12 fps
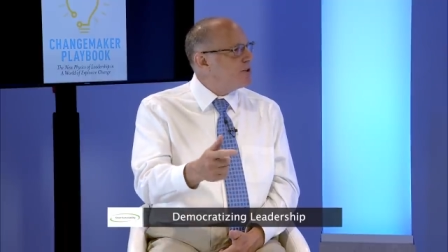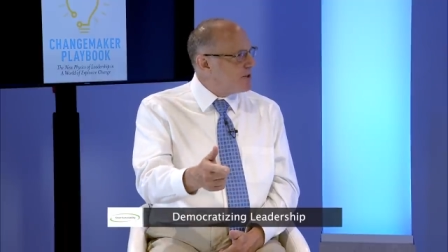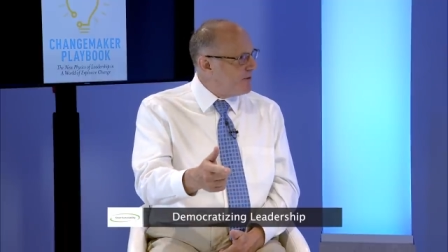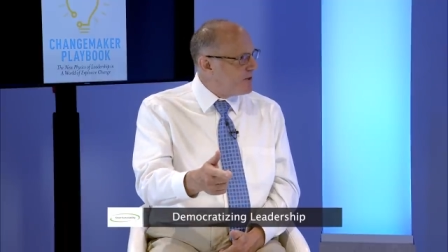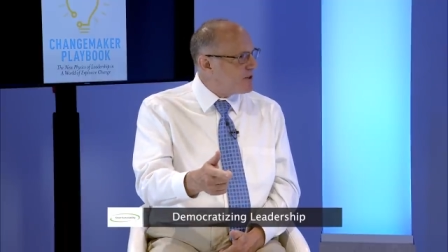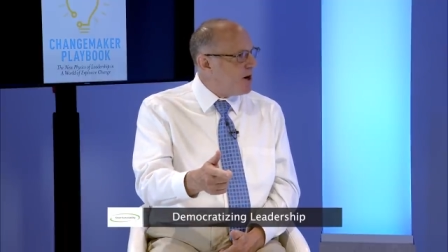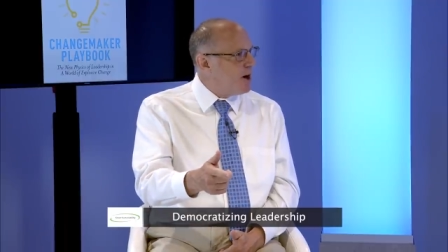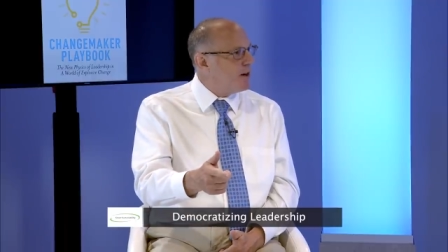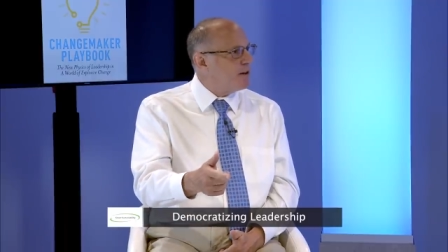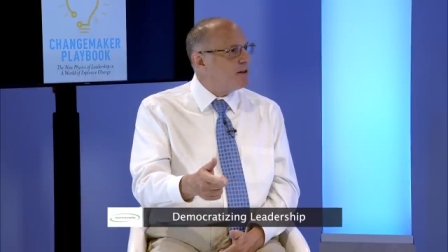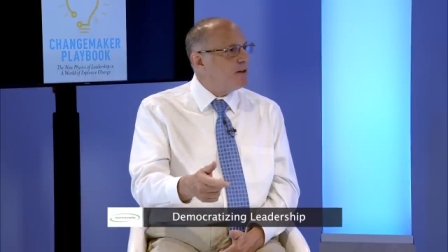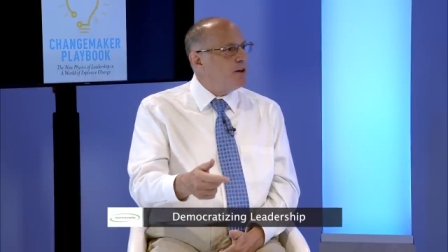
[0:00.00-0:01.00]
service
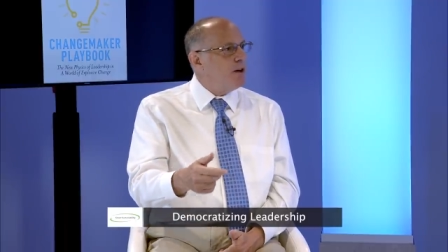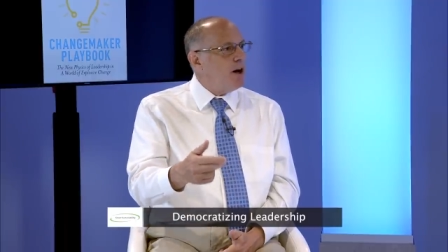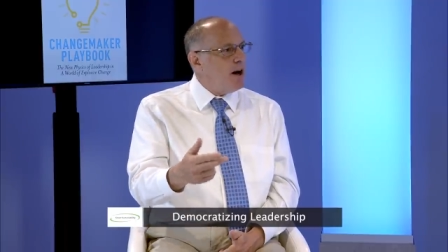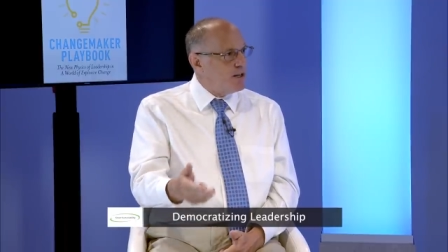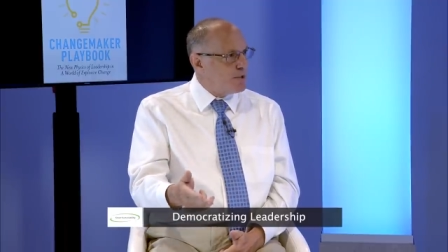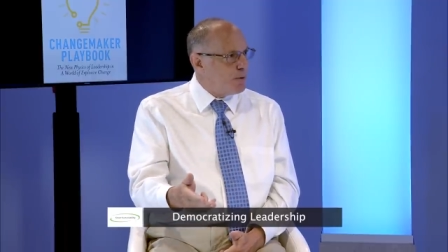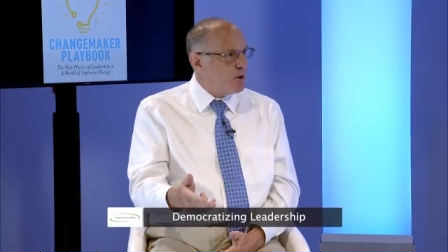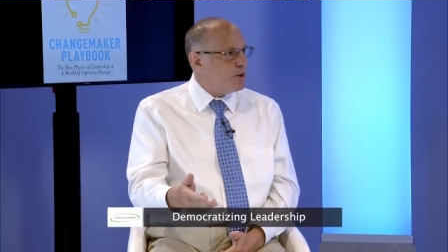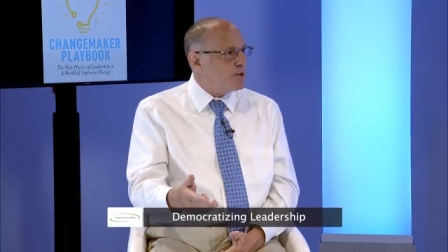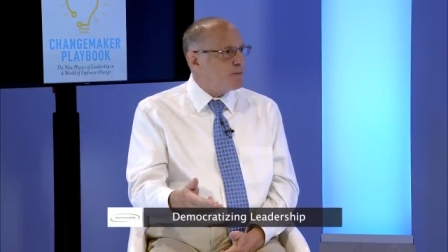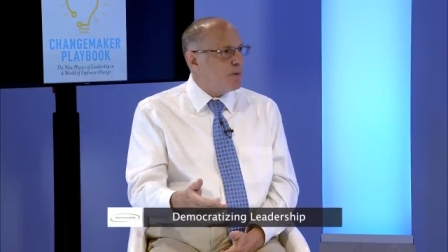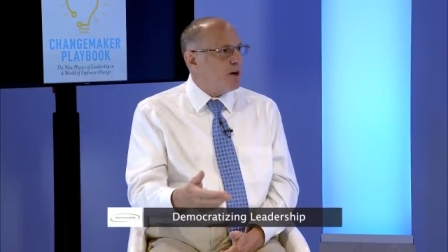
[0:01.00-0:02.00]
heart,
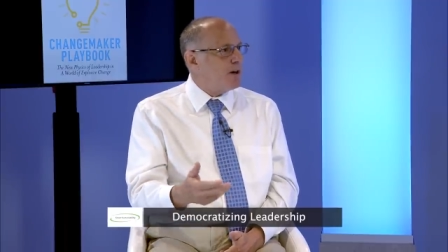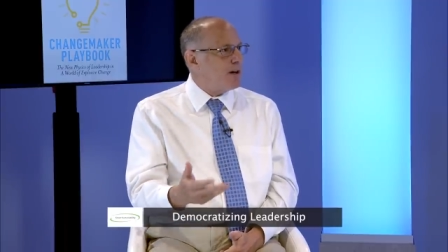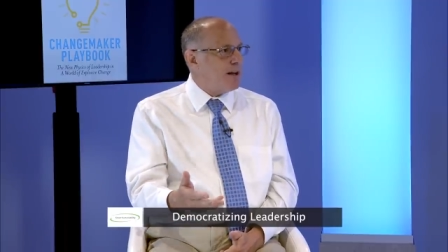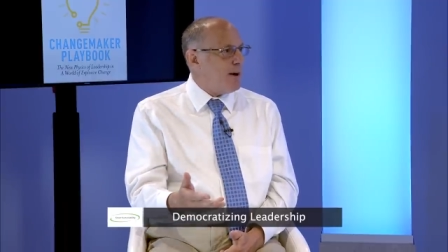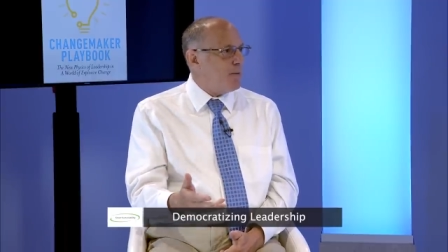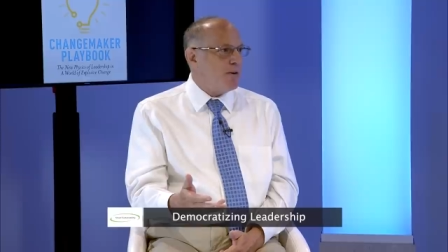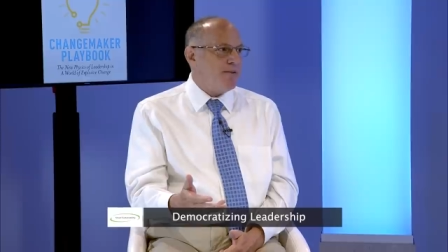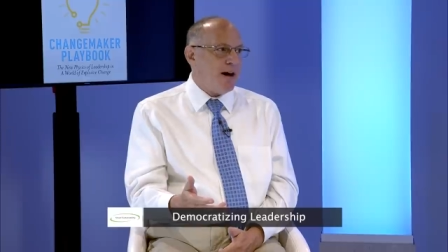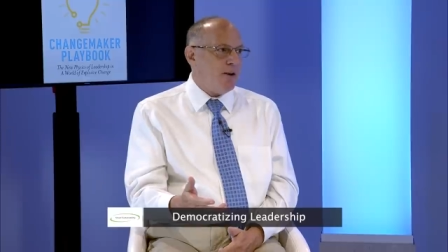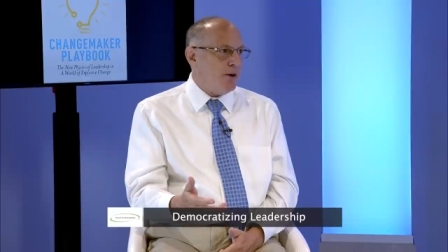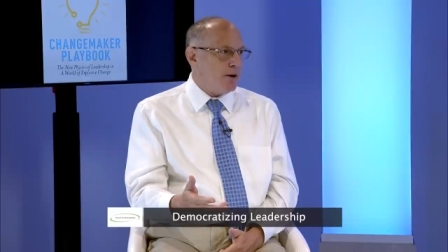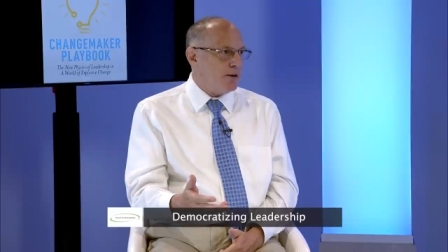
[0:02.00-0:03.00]
entrepreneurial spirit, collaborative
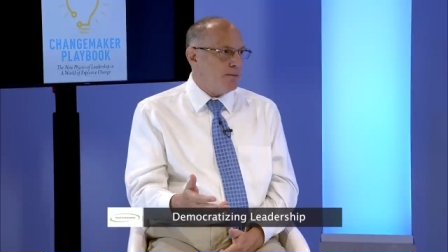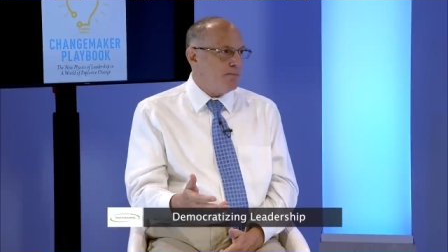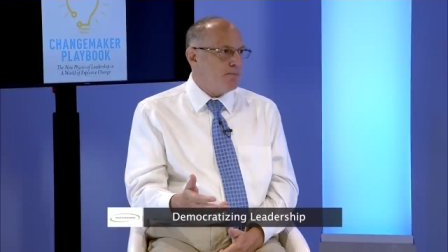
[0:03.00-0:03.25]
outlook.